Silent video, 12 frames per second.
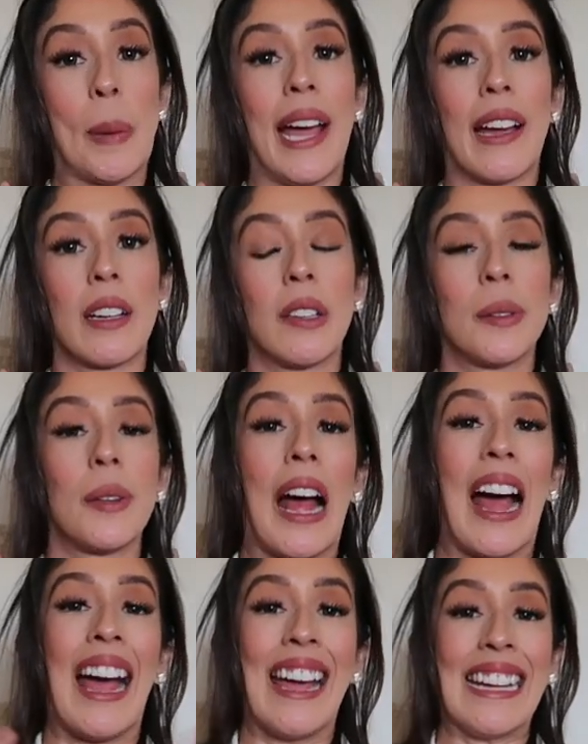bag.
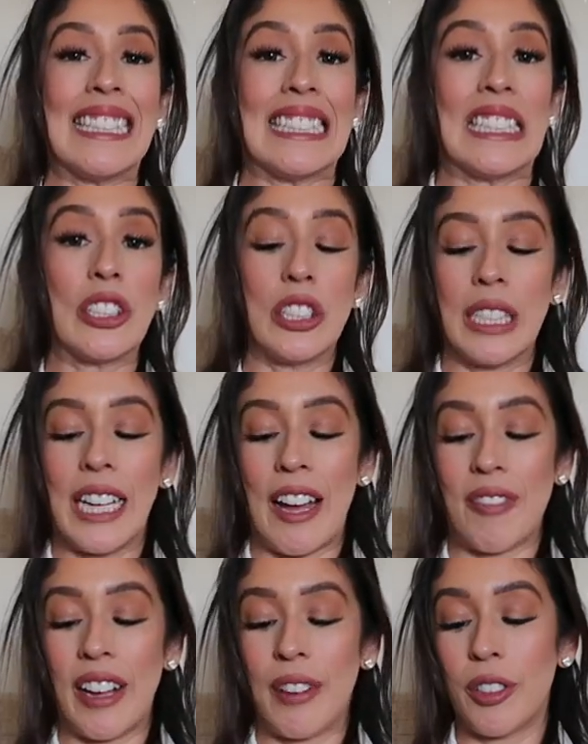I literally
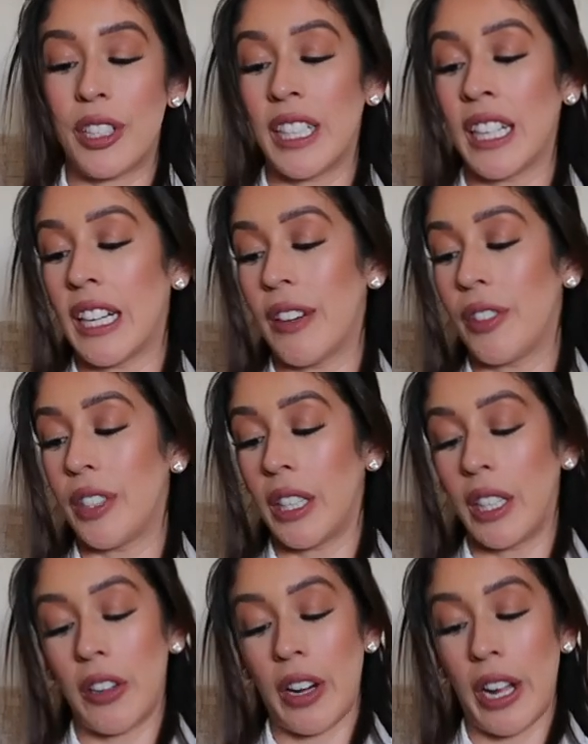have everything and
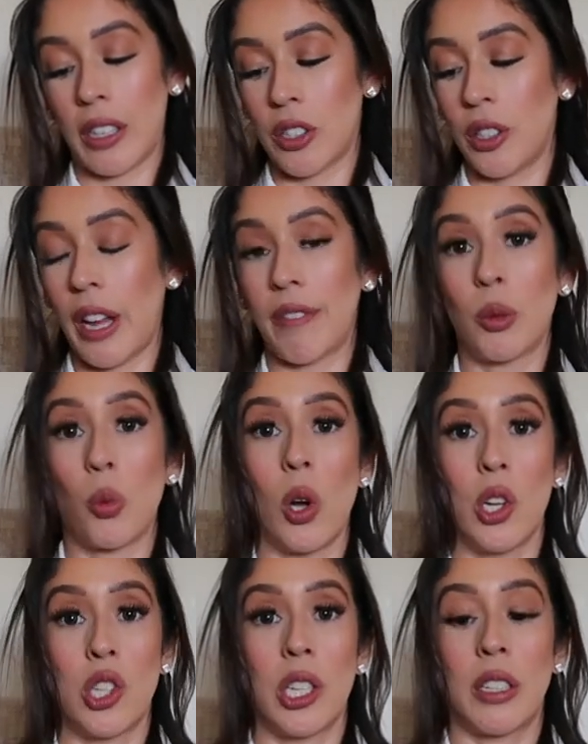everything here. I actually have to
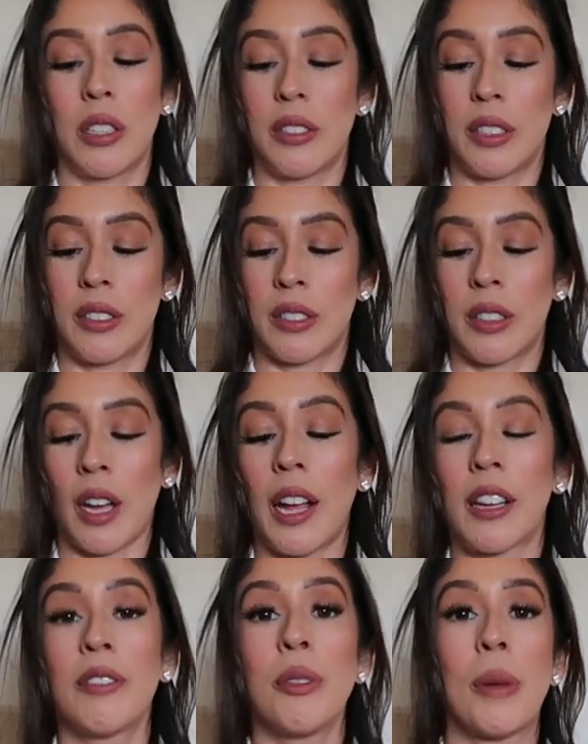wash it because it's
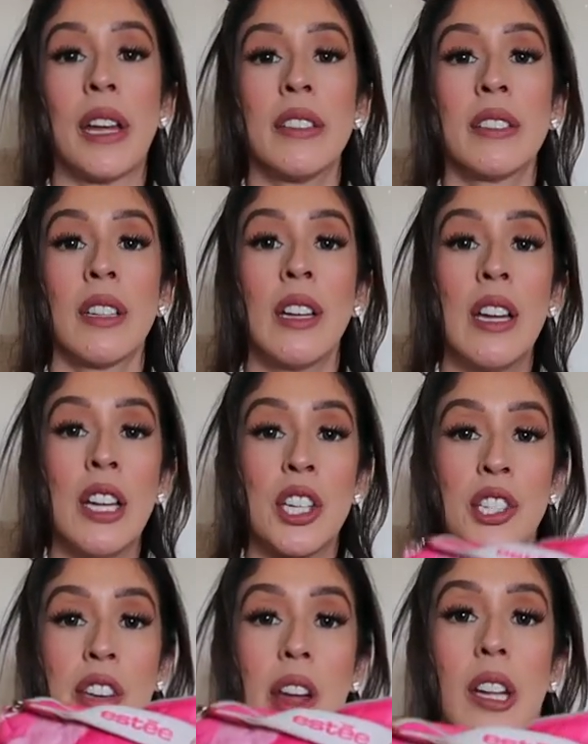kind of a mess.
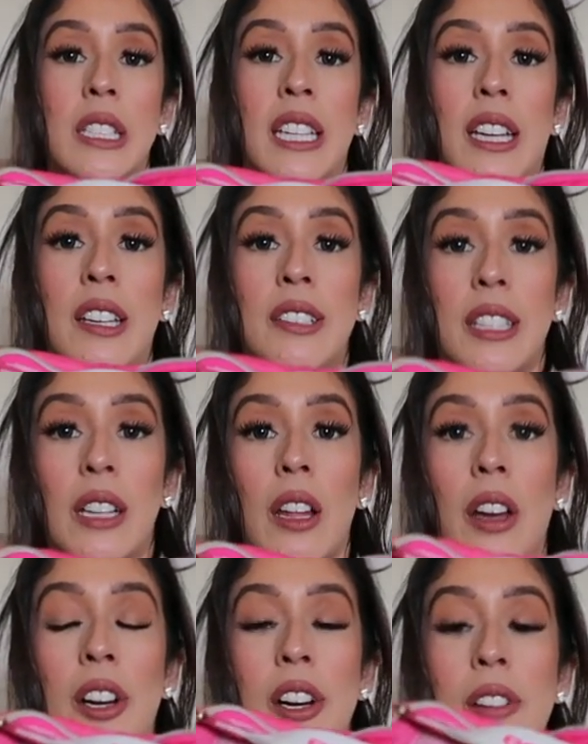Shout out to Estee
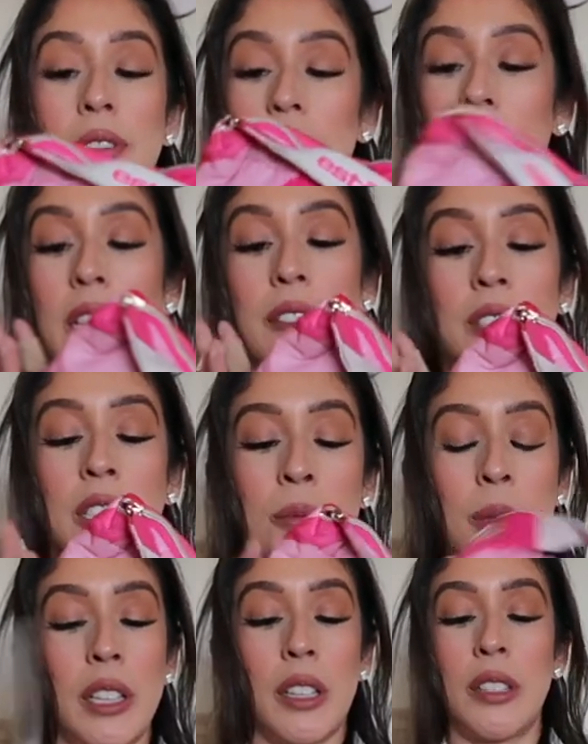Lauder. They gifted
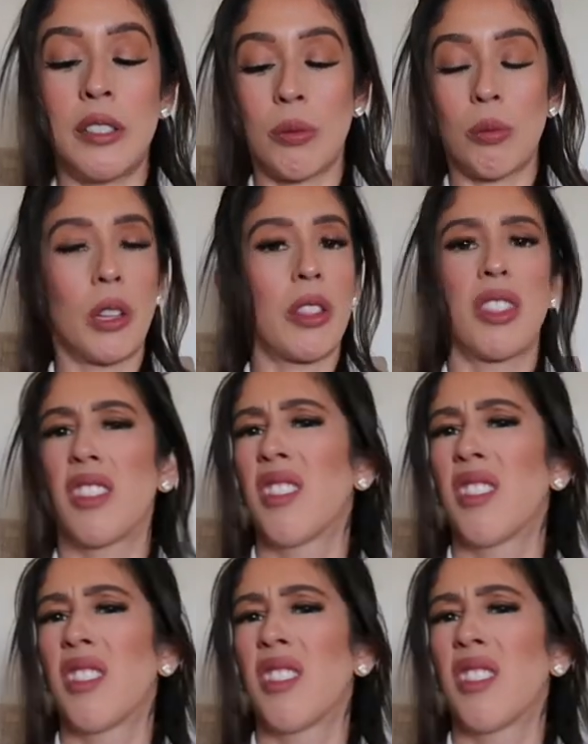me this with,